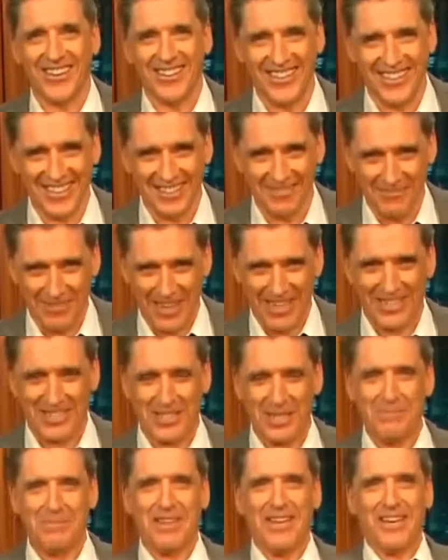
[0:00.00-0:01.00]
big
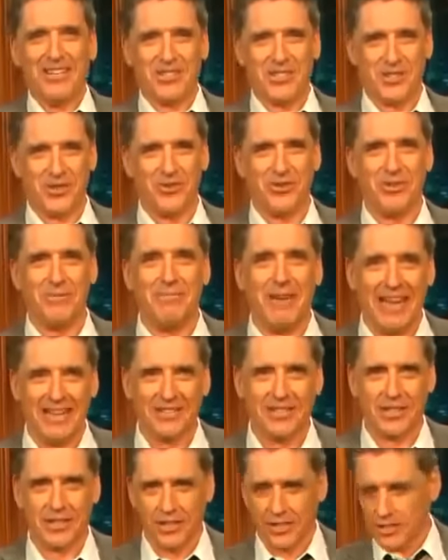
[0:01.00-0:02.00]
CBS show, The
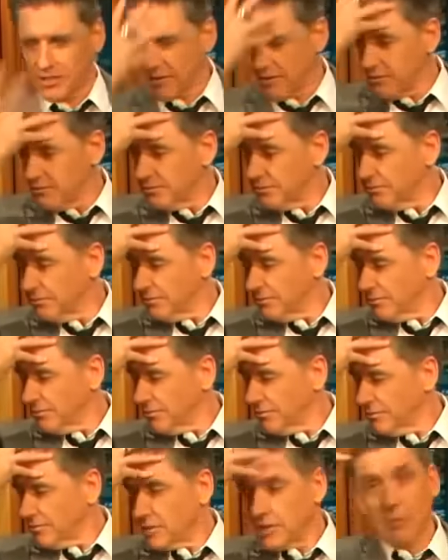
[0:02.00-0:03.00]
Mentalist.
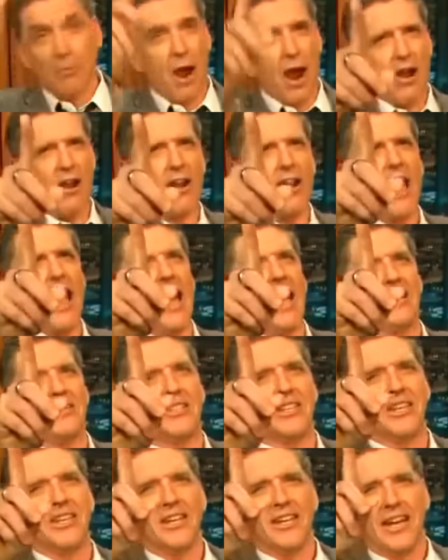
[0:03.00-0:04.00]
Tomorrow night
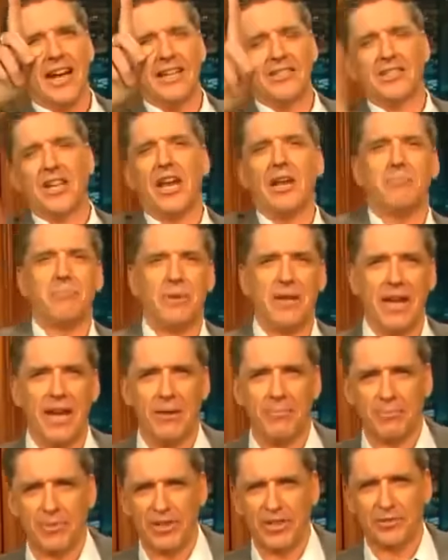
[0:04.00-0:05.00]
at 10 p.m.
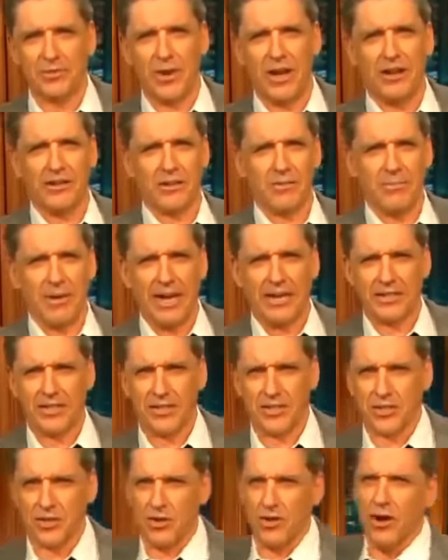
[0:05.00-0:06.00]
Please welcome back to the
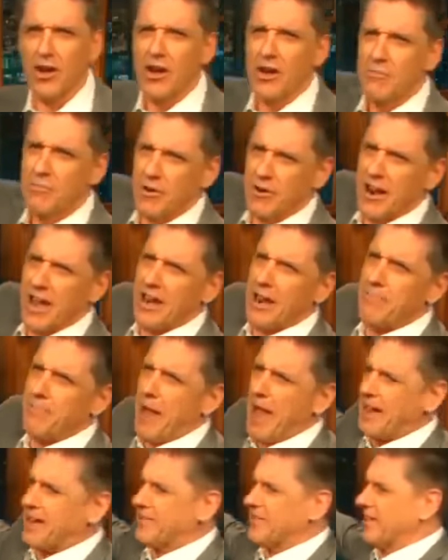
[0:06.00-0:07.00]
show, Morena
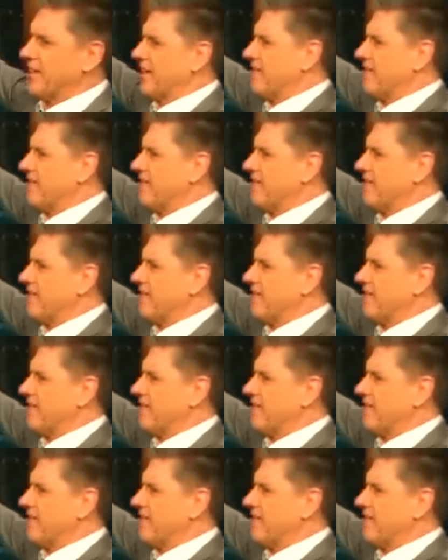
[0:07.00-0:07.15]
Baccarin, everybody.